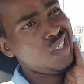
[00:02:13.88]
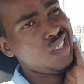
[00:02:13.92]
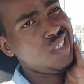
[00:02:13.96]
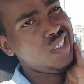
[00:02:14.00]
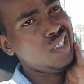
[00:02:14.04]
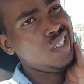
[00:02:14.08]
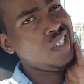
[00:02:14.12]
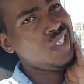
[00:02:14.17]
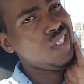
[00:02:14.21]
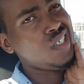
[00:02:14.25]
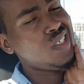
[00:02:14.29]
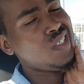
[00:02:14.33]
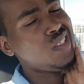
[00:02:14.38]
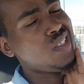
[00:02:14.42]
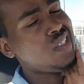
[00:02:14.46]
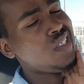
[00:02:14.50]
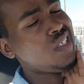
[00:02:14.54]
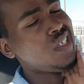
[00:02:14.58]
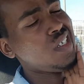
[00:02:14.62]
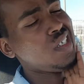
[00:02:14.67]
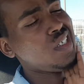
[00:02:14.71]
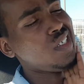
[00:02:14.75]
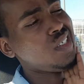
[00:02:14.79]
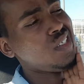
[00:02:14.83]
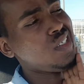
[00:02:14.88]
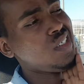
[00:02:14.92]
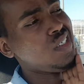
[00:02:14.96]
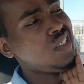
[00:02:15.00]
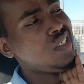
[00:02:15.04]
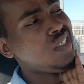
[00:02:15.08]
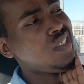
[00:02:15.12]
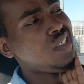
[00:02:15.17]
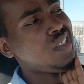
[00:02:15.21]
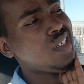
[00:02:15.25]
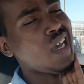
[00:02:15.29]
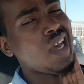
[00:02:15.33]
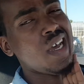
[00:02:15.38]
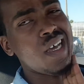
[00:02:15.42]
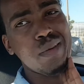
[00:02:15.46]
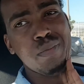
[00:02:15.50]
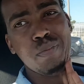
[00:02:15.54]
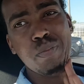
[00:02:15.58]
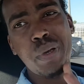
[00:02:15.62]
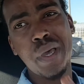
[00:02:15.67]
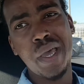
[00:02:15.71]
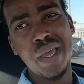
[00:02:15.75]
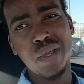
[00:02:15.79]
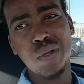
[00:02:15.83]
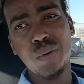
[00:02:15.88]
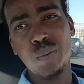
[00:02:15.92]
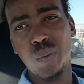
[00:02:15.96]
they not pay